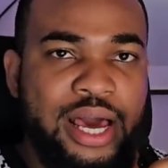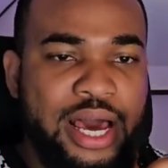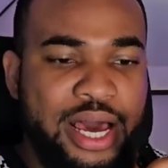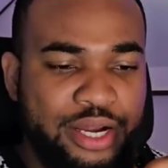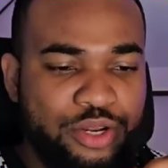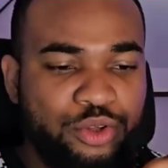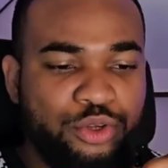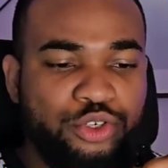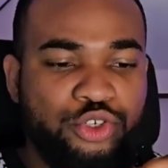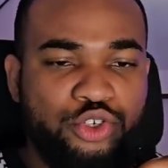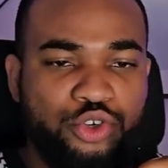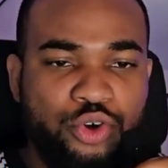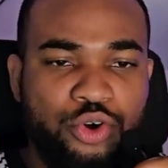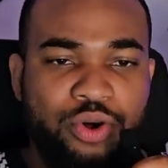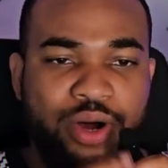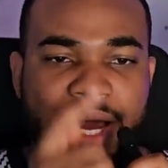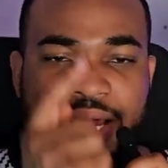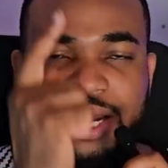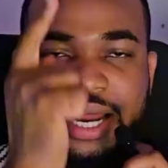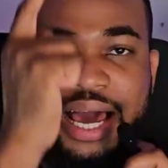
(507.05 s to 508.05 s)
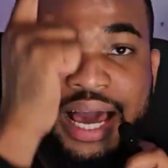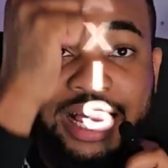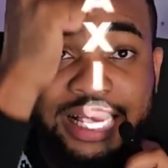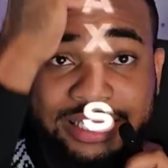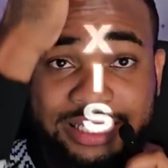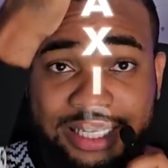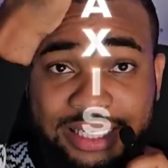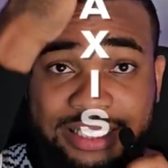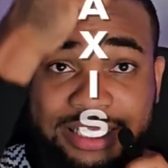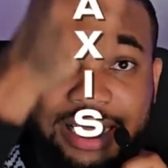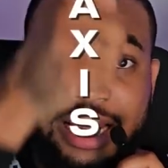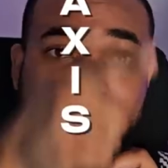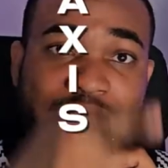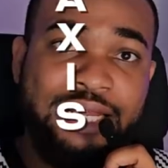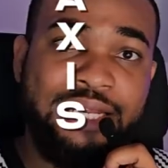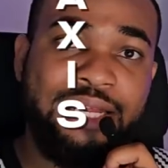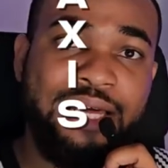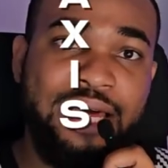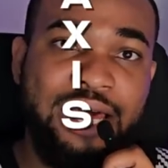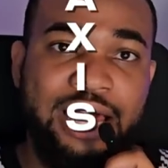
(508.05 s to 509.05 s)
and you draw an axis
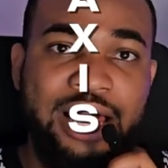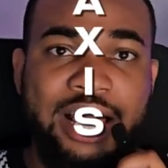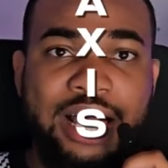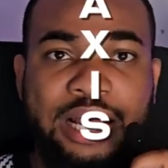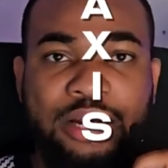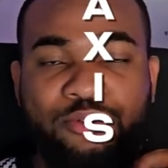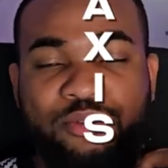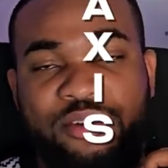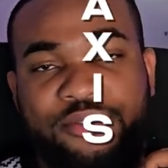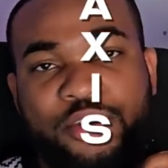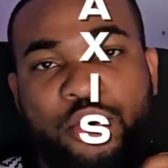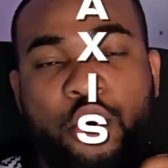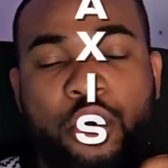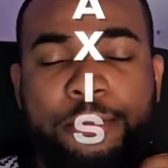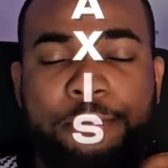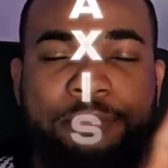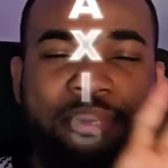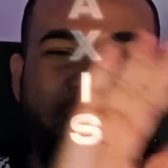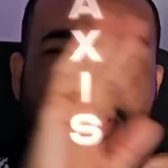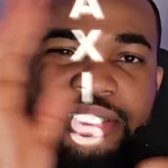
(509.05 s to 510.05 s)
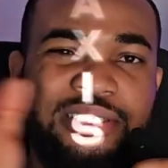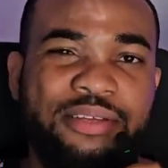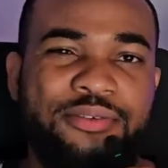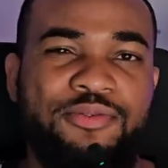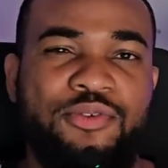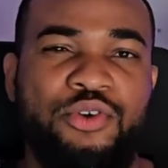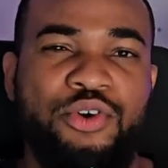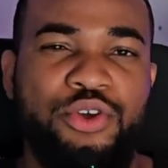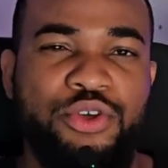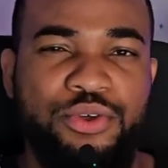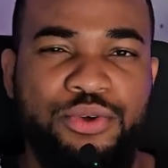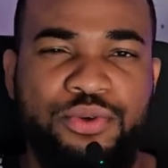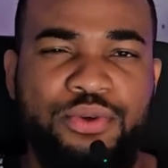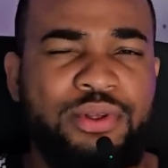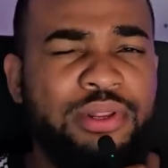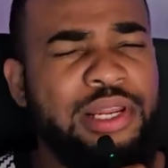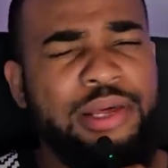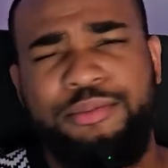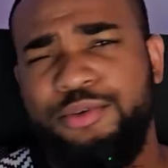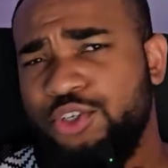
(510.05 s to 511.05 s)
line and Revit completes it for you.
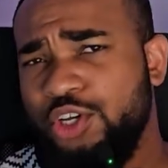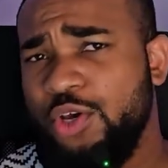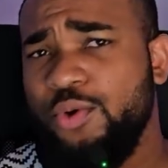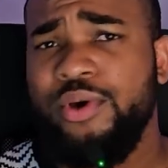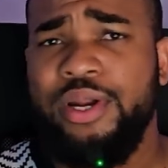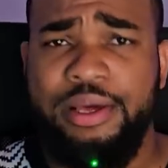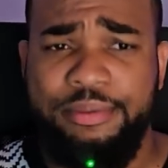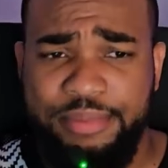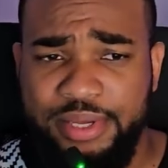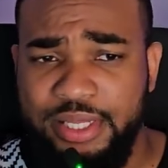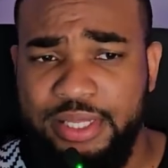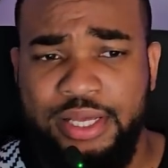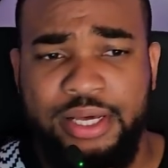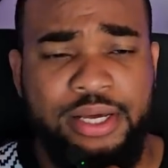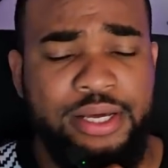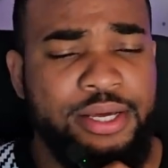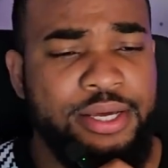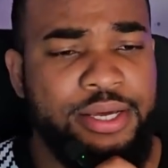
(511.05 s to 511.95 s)
Let me show you what I mean.